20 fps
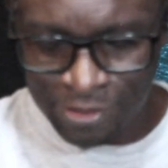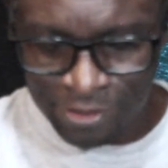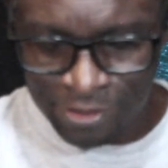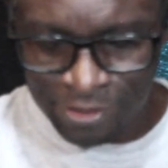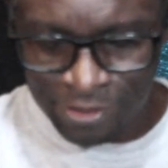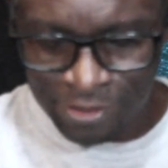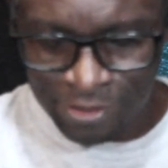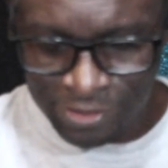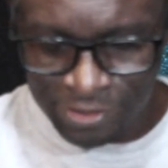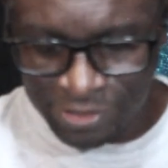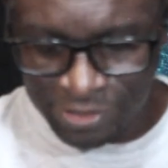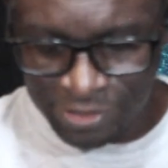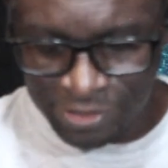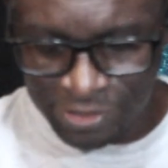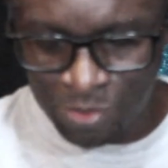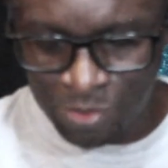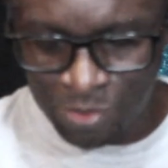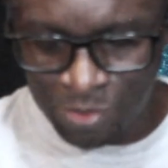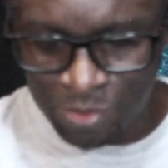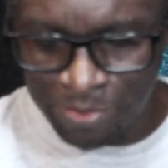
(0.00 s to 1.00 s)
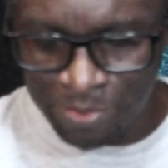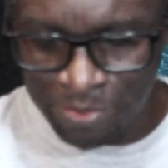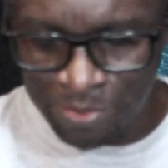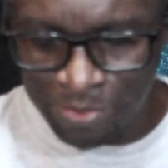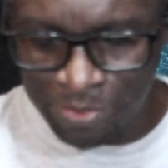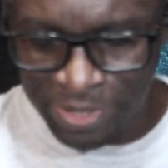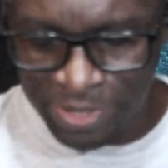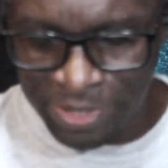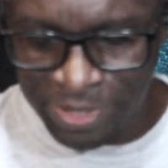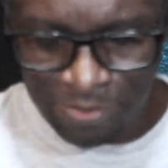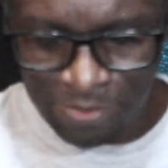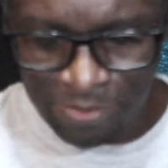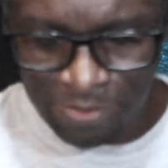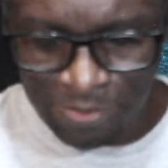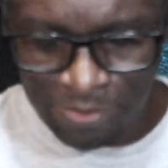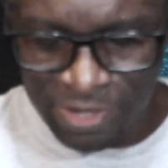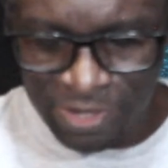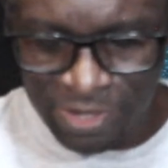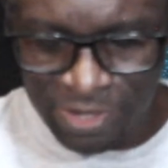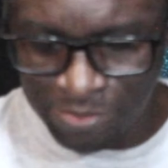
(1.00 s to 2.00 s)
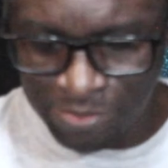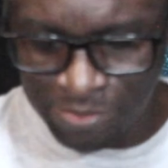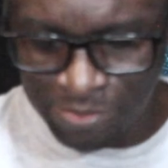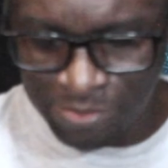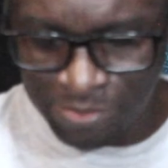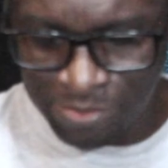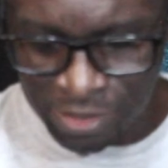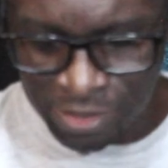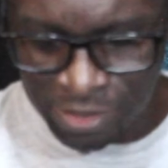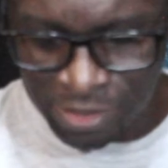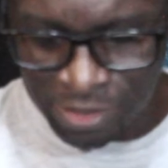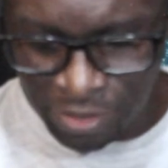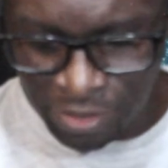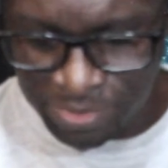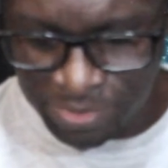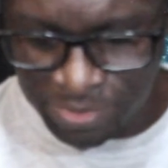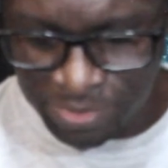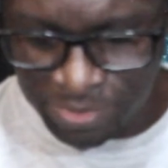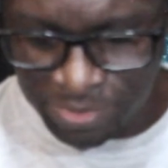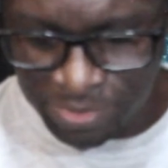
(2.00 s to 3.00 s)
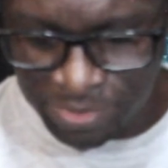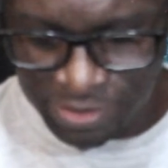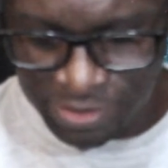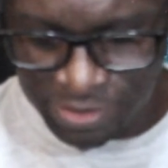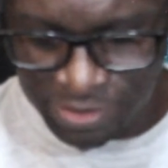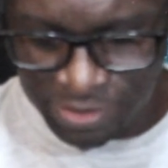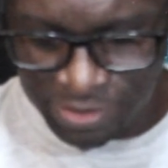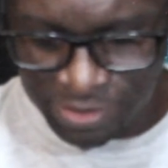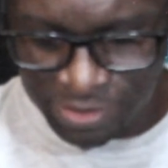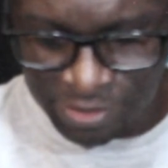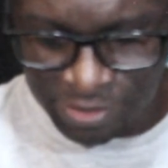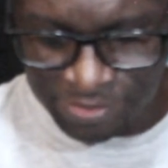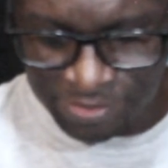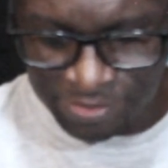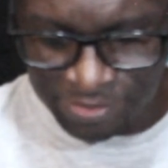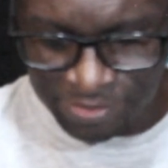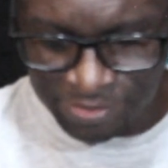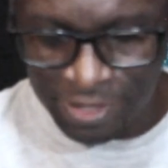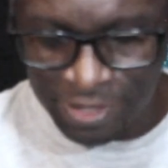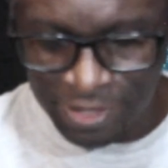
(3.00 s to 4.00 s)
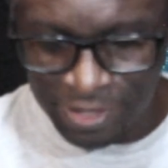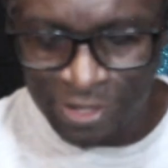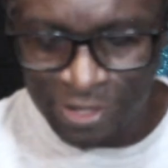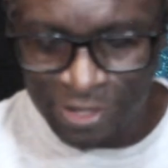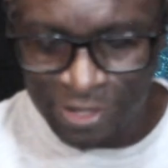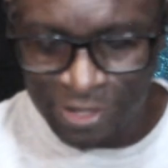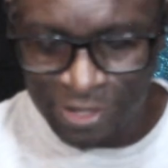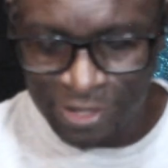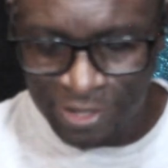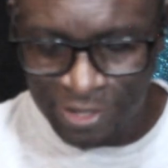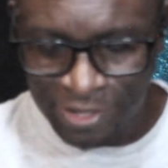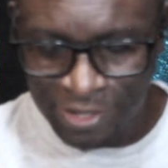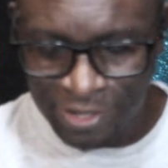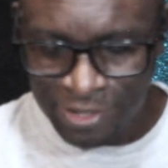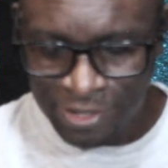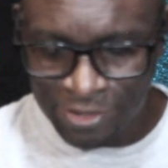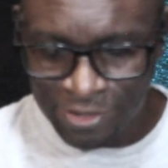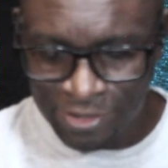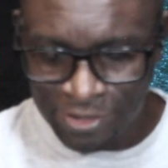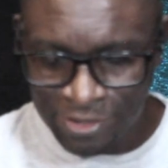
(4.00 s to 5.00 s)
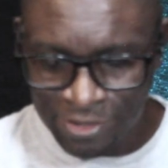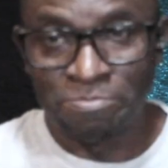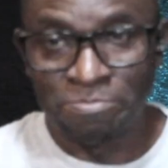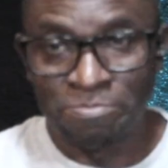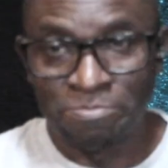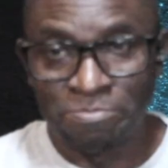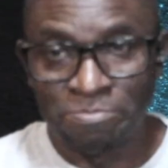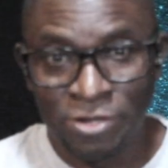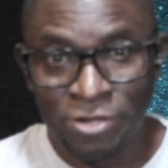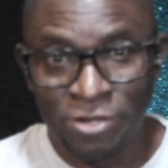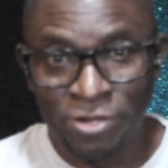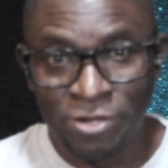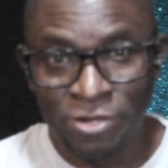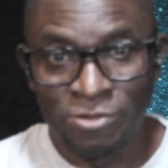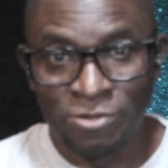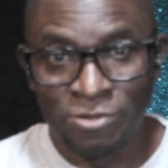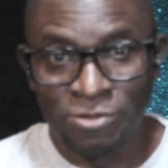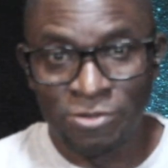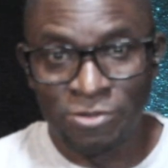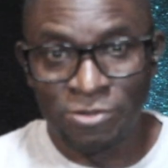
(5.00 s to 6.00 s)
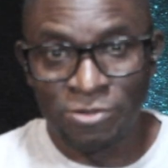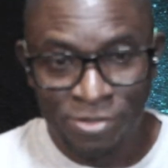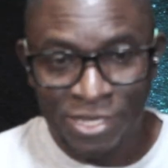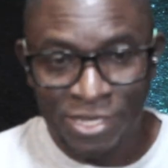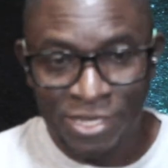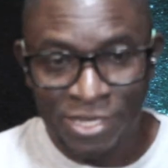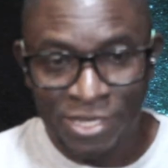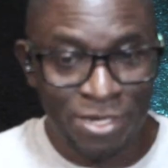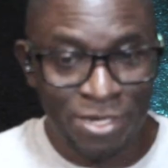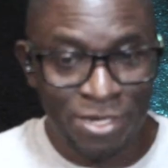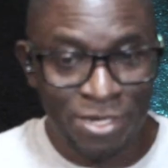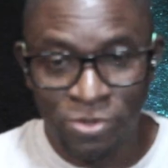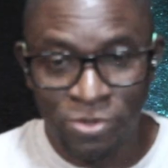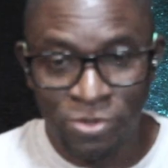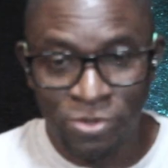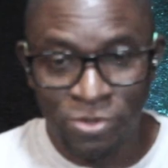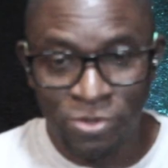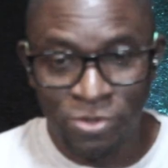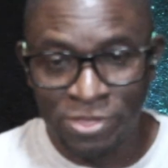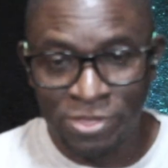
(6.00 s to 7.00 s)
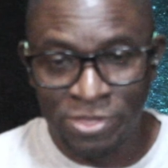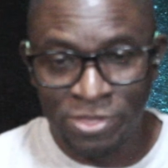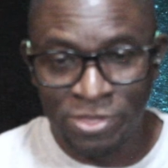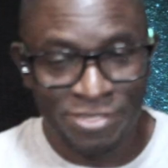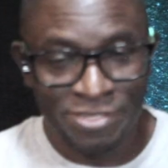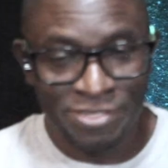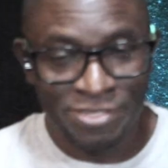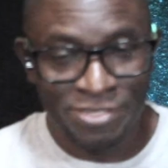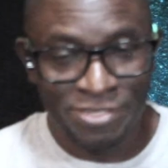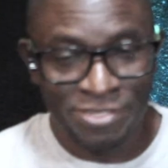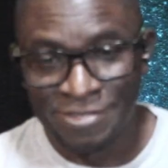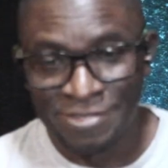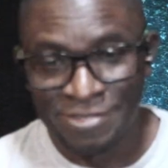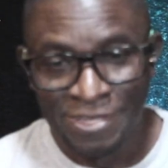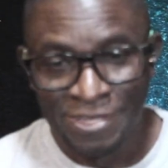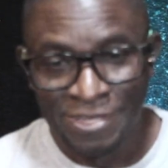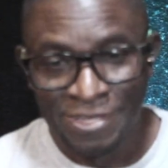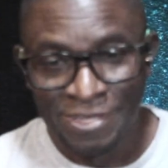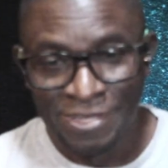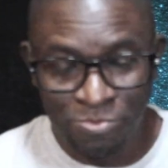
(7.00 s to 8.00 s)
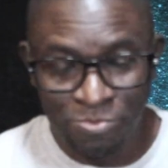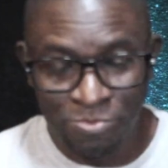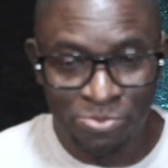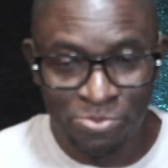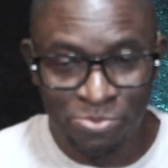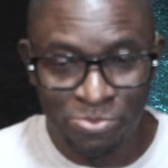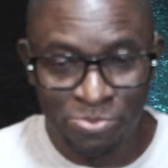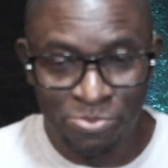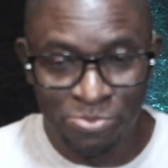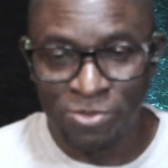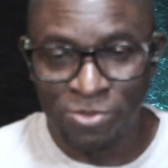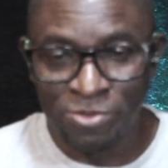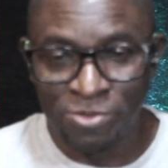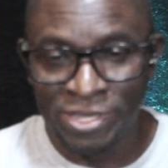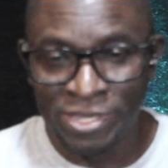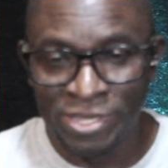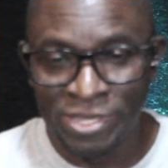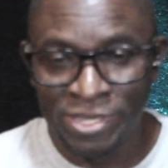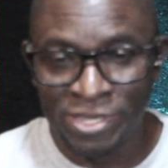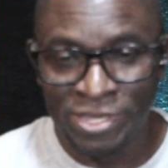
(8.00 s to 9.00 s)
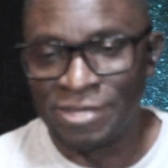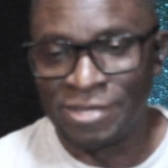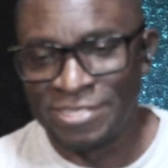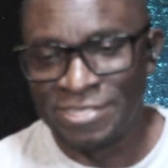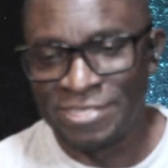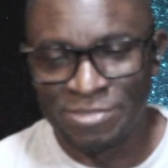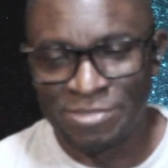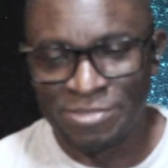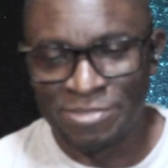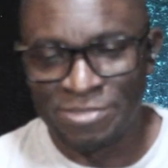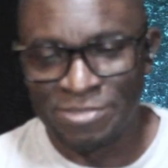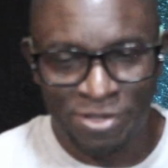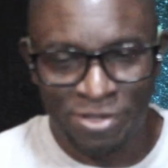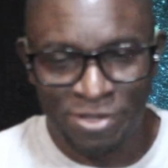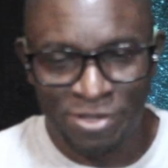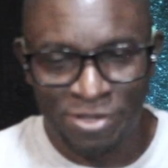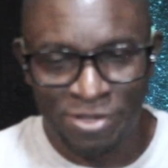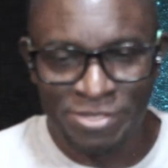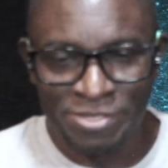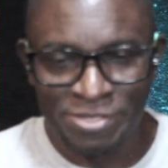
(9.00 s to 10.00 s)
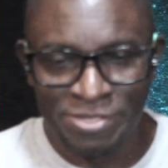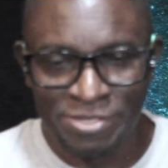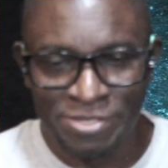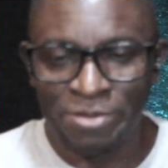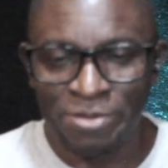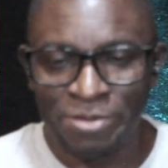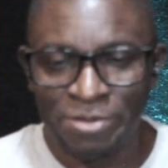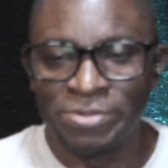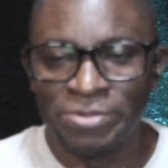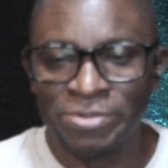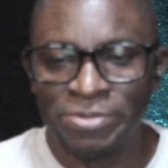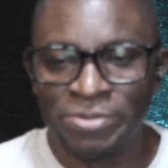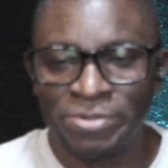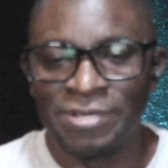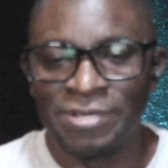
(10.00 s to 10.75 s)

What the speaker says: just one moment. Let me make some acknowledgements though tonight. You know, I'm trying to catch up with this, and please bear with me. I see some thumbs up in there.